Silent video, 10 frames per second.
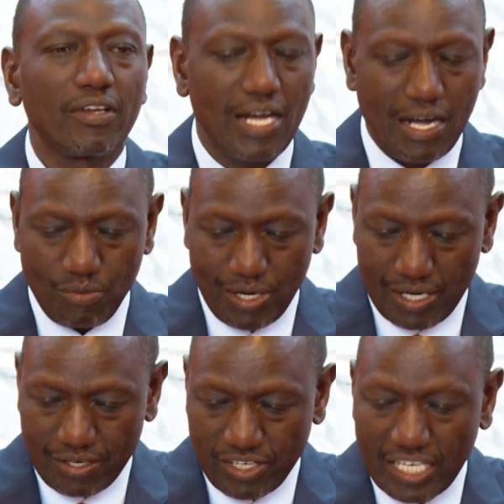
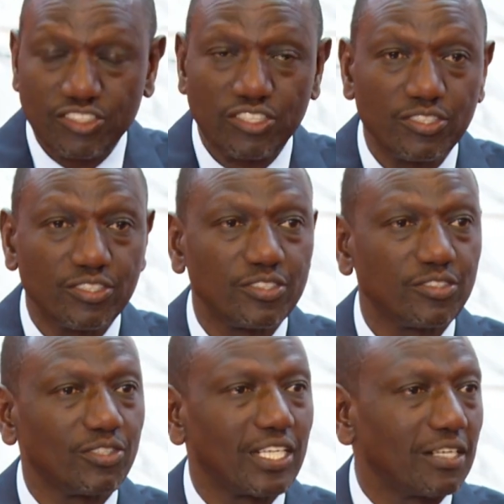our relations
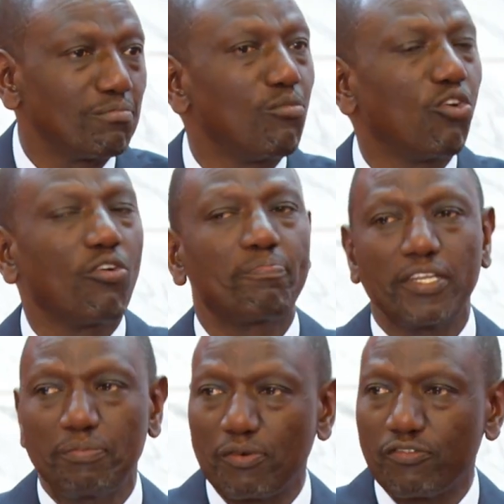so that more
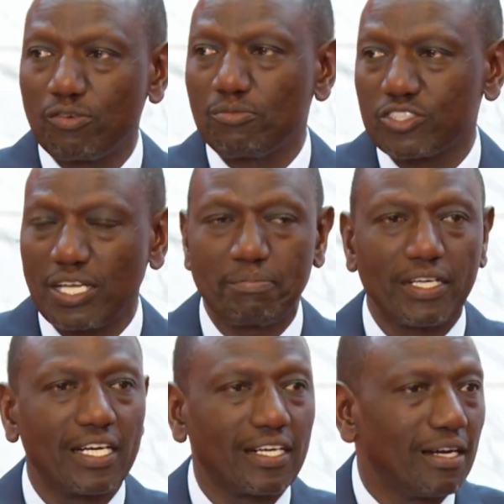people from
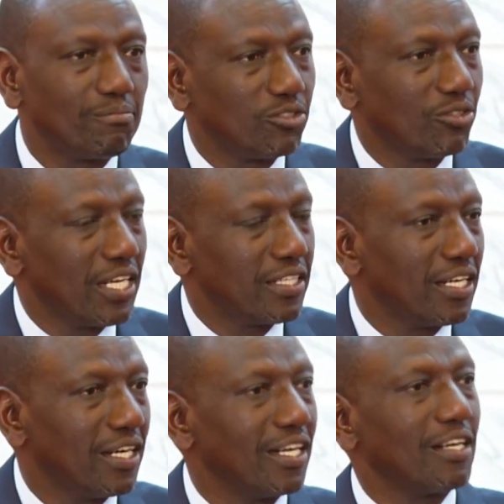Mozambique can come to
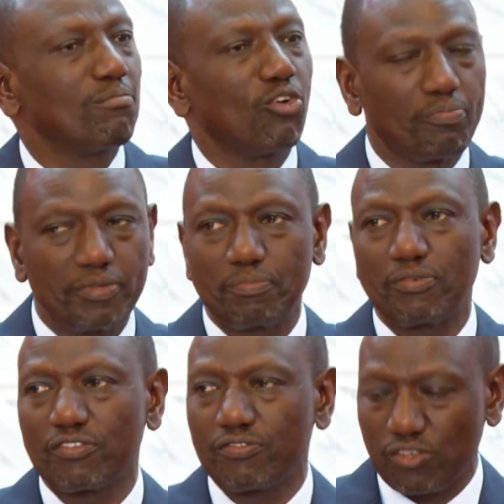Kenya and more
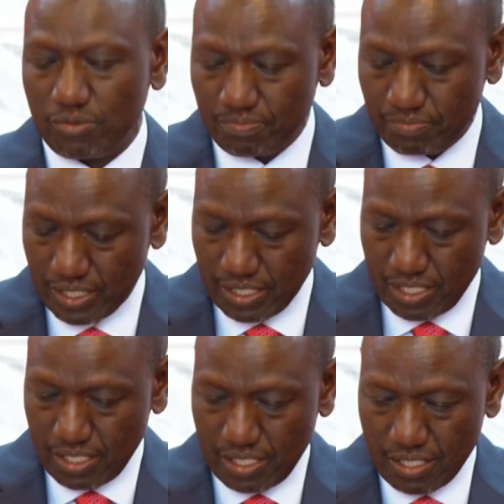people from
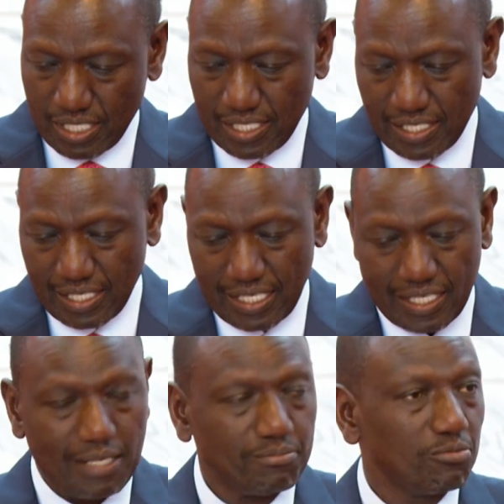Kenya can
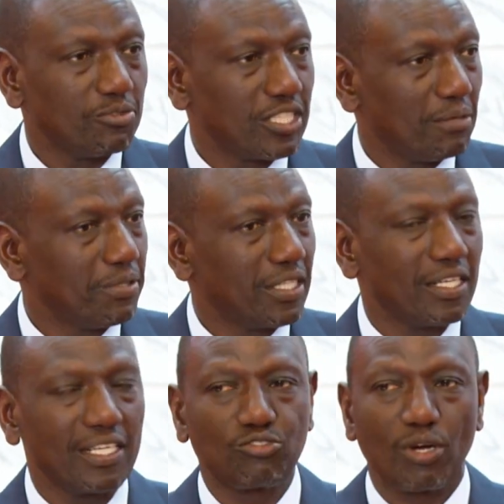come to Mozambique,
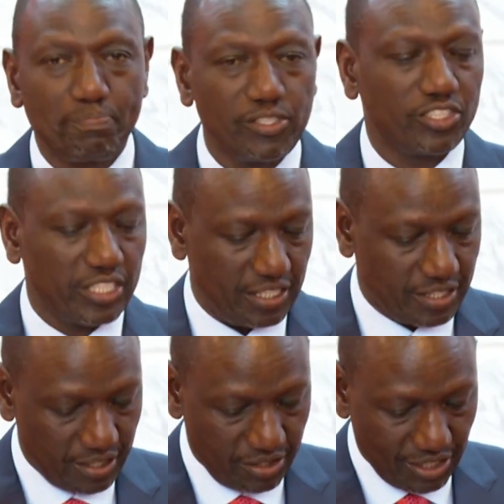and to
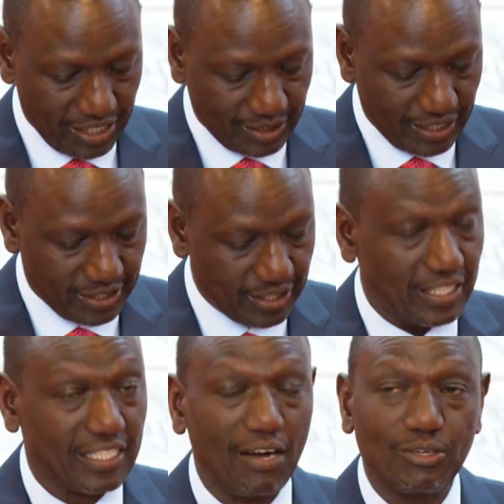appreciate, Your Excellency,
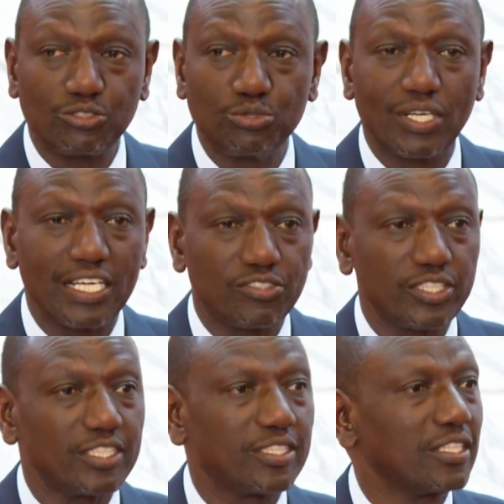that our two
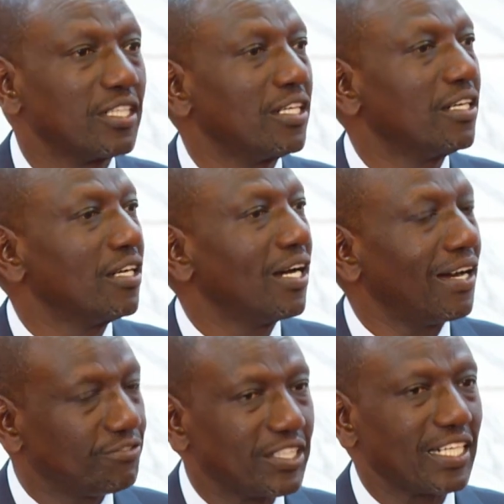countries
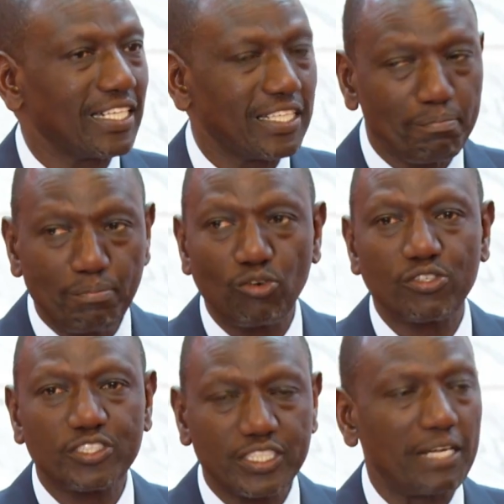have taken the bold
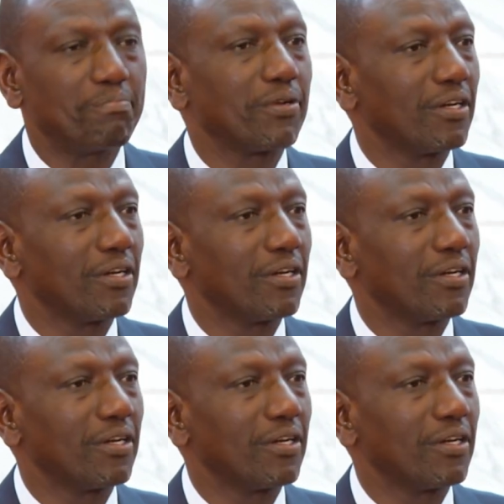step